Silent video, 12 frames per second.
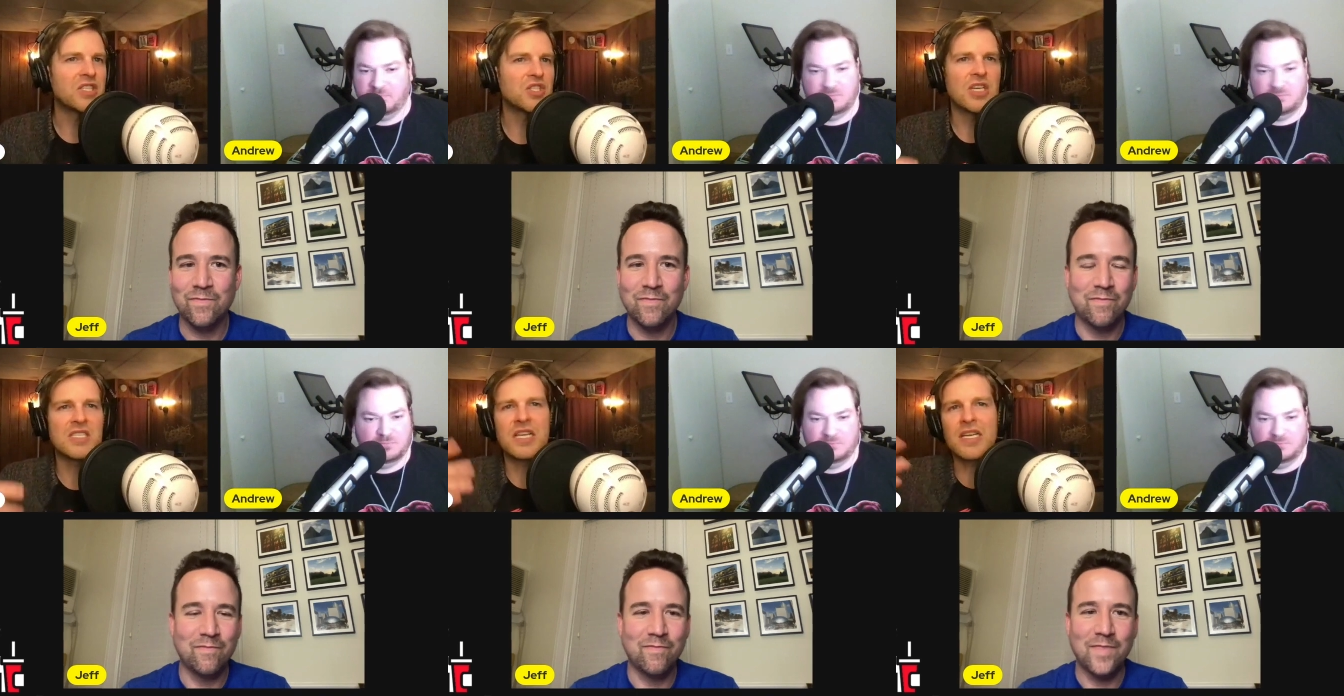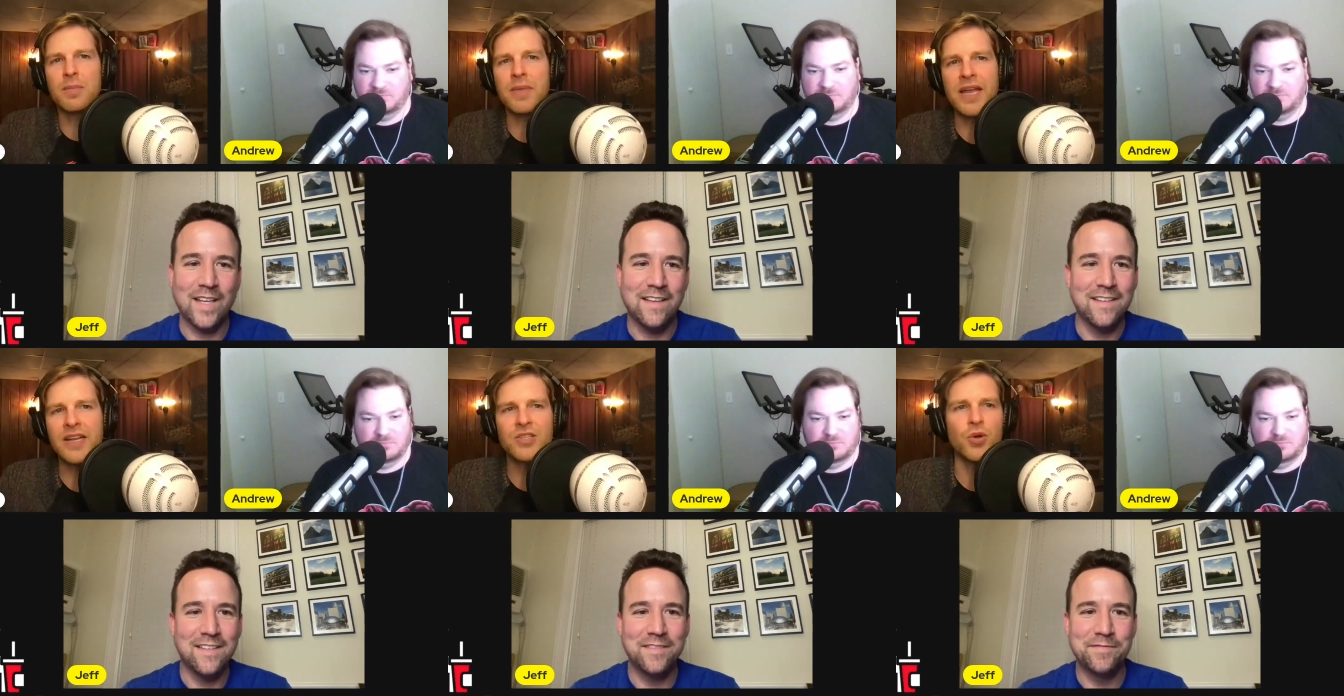Speaker 1: just like a
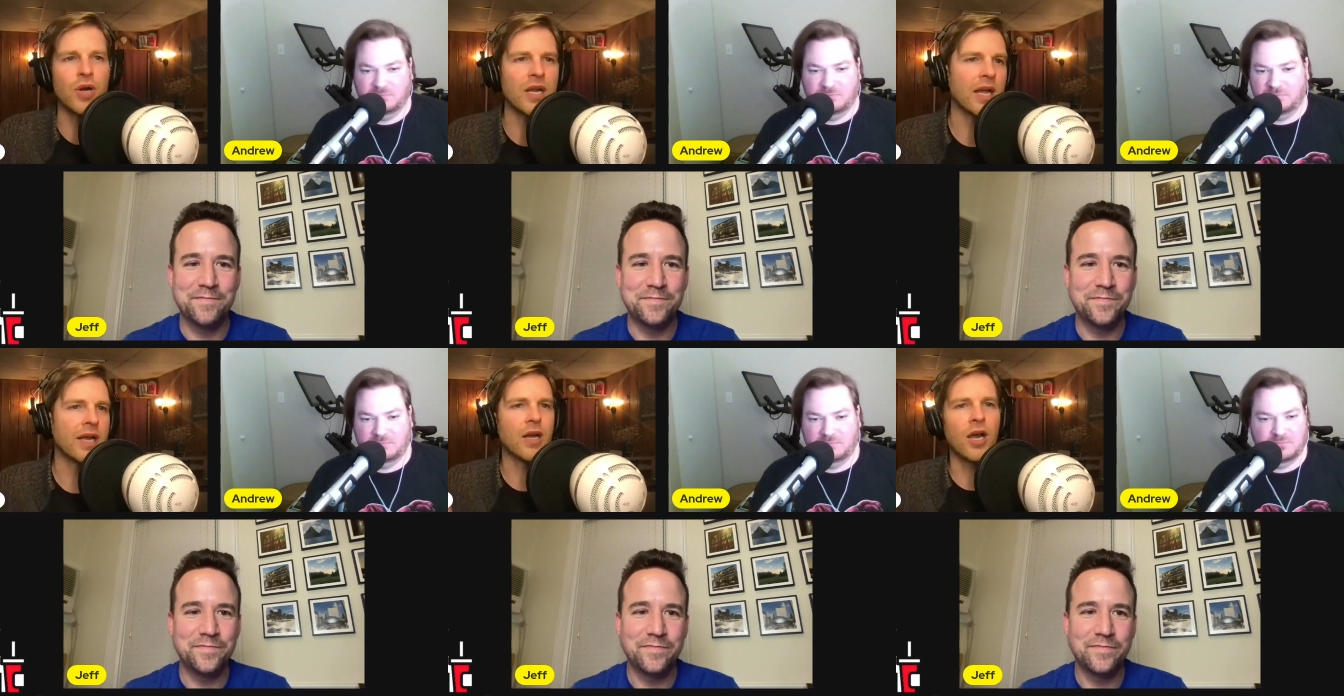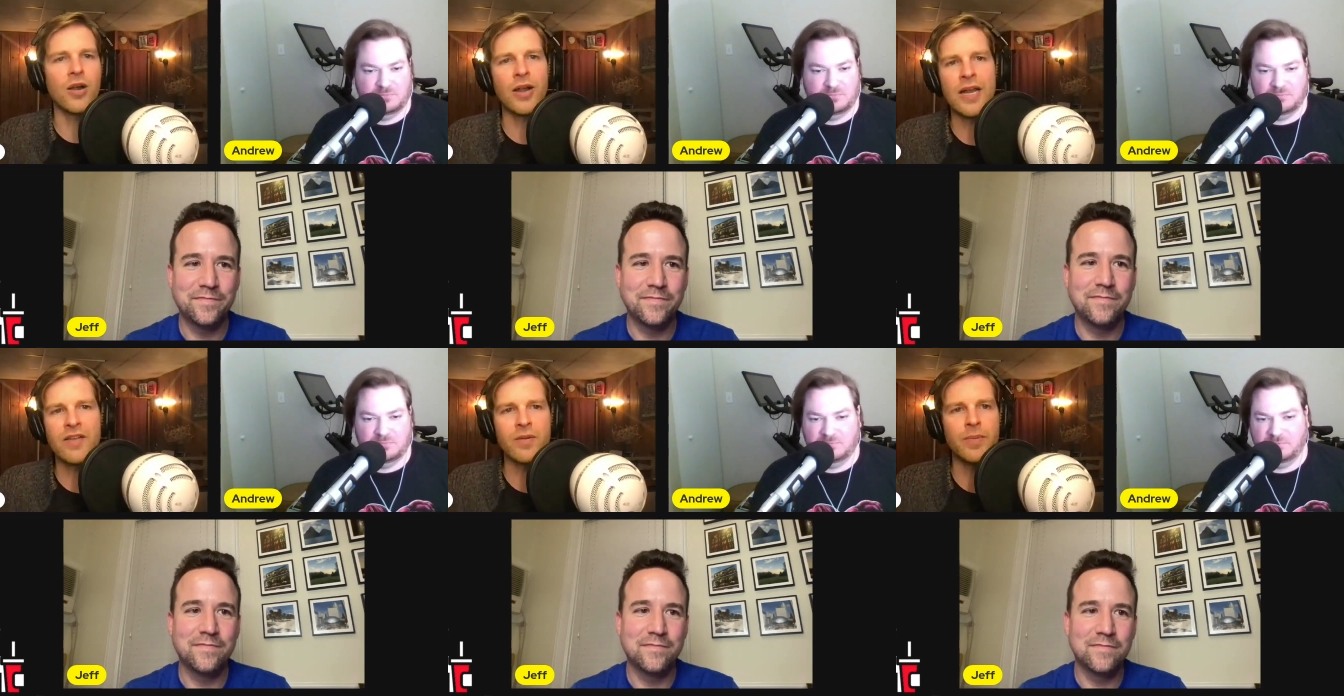mandatory, like, all
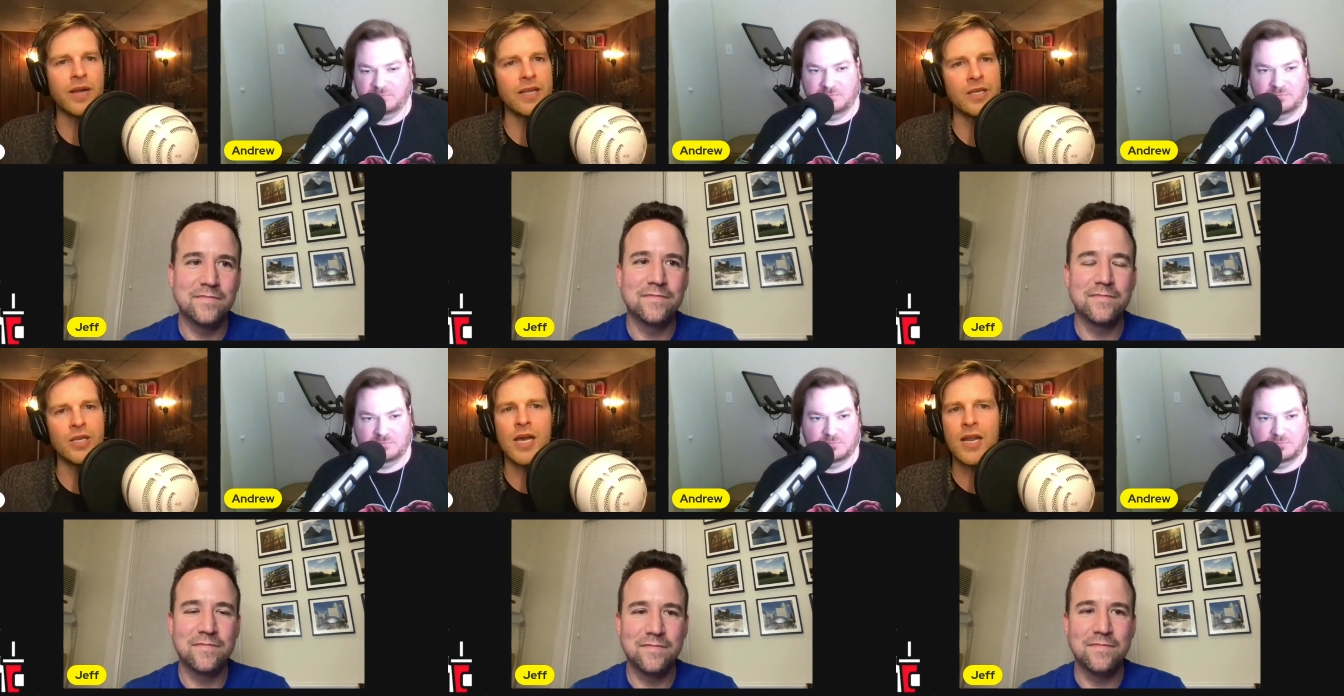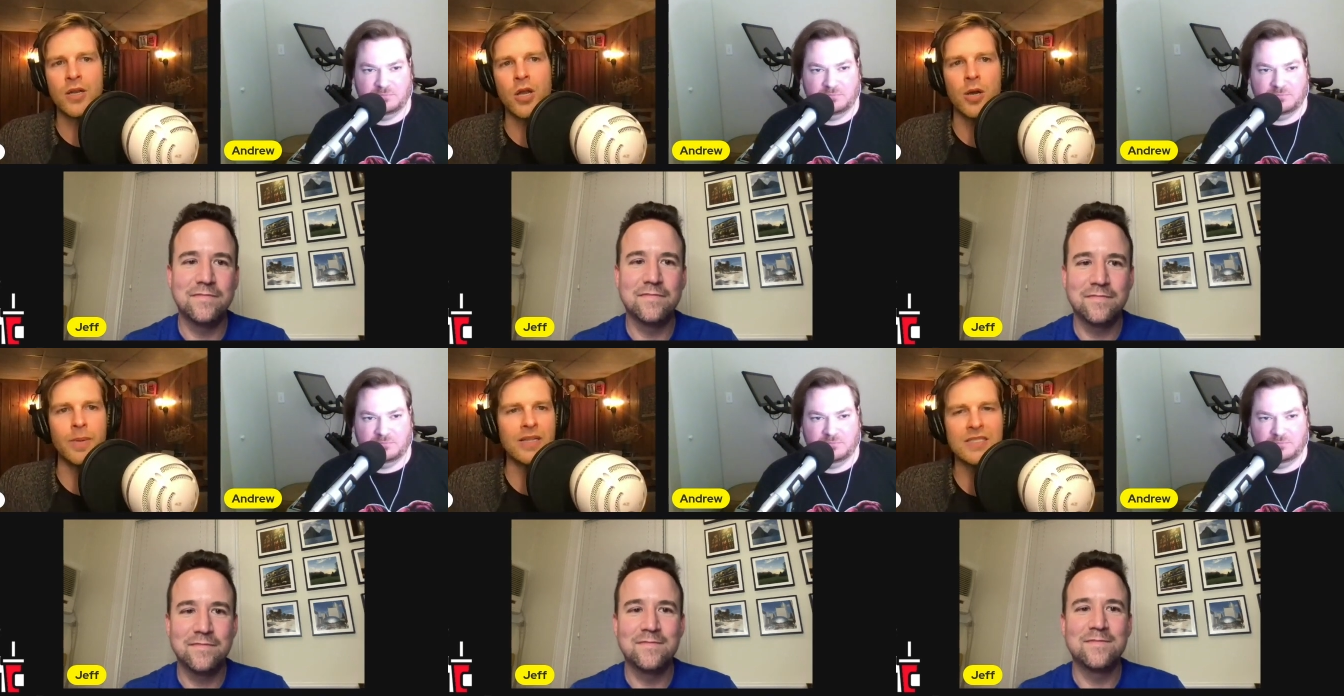right, everybody, you got to know
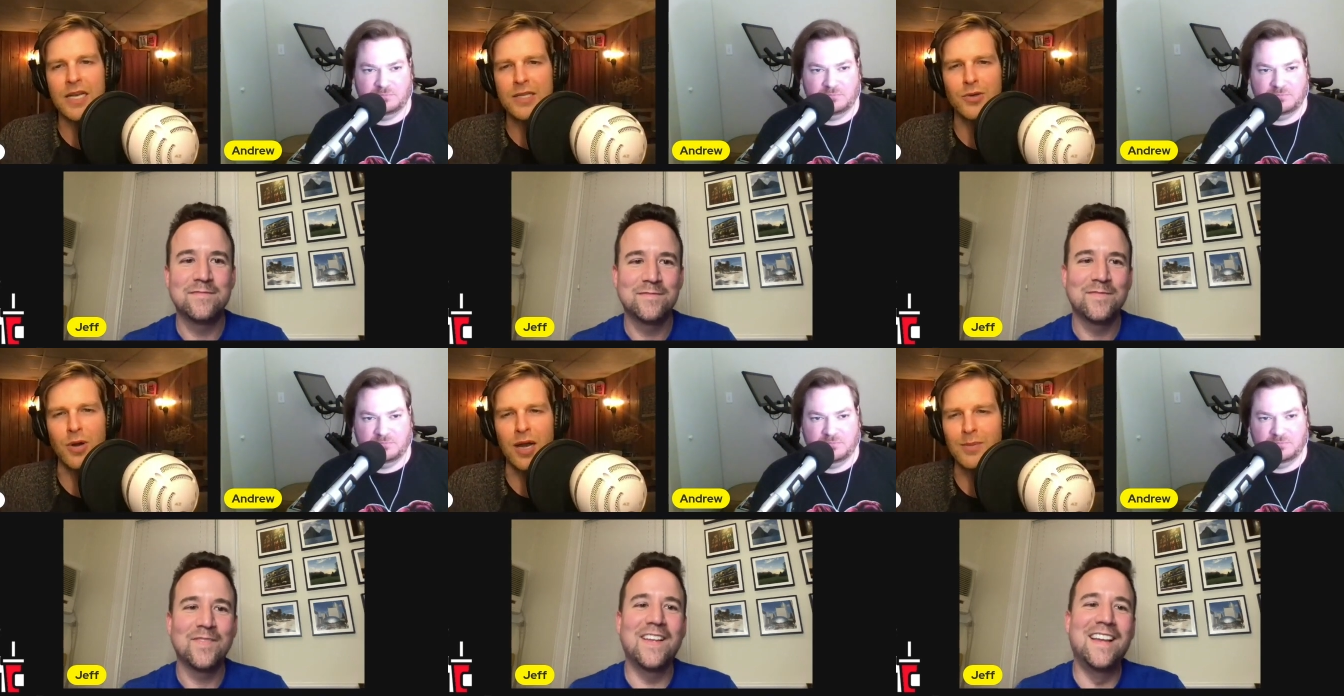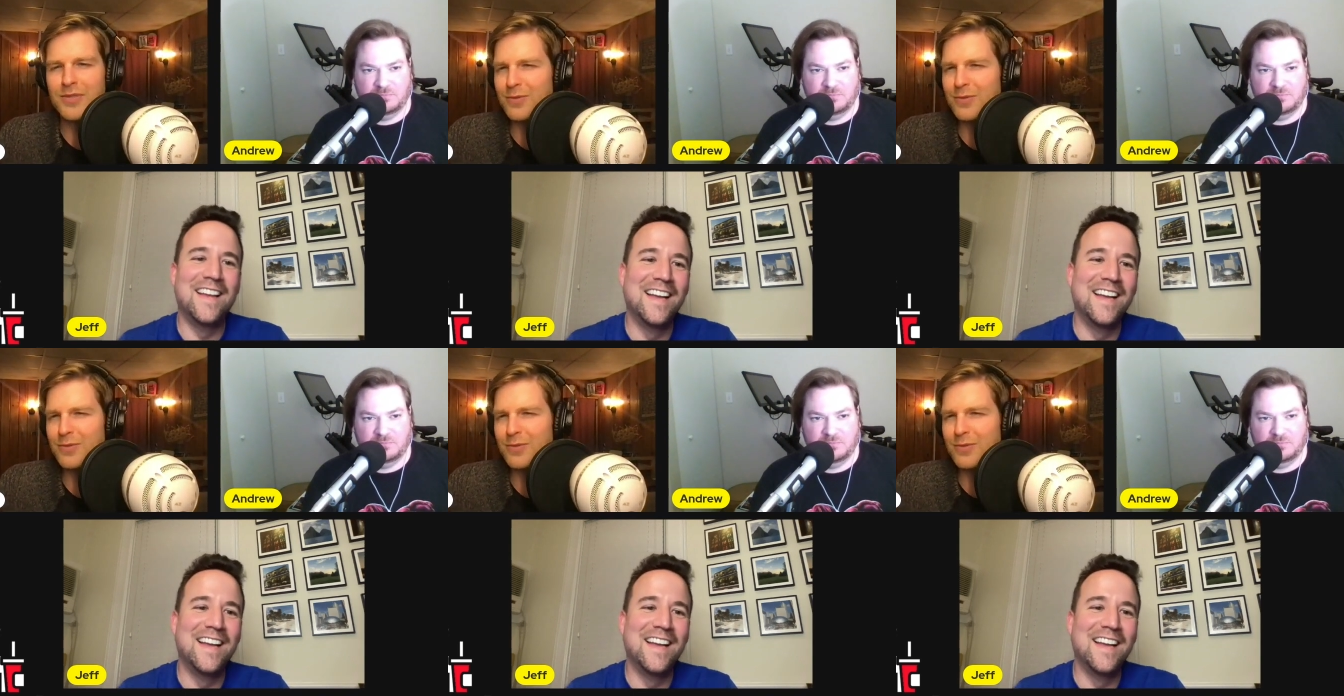about sex crimes,